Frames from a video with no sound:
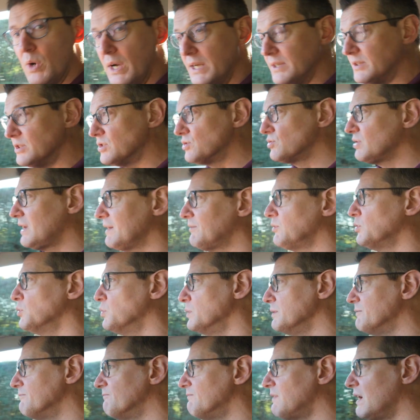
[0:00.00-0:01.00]
way to travel
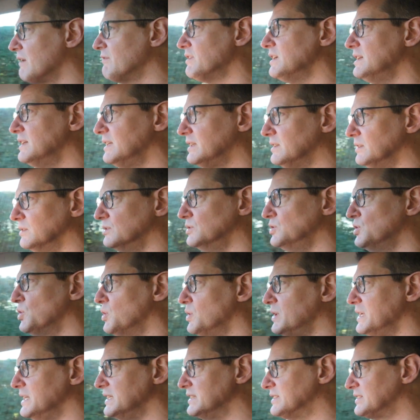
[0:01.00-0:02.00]
with very little
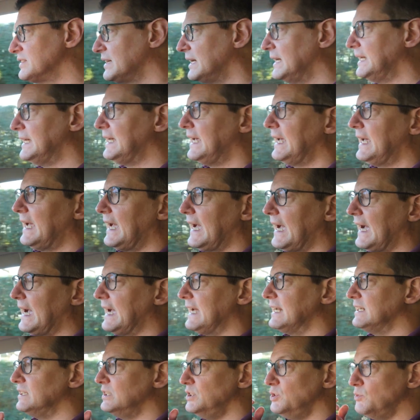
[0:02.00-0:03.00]
noise,
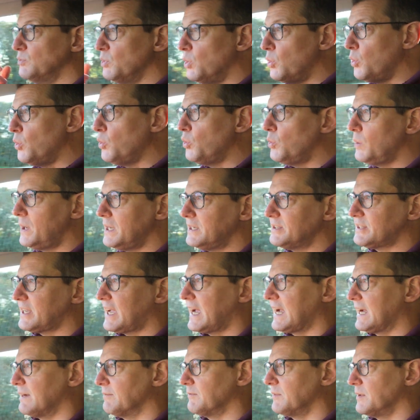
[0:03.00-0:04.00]
and you always
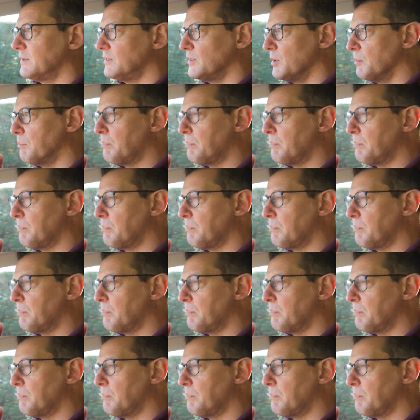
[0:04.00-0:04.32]
have the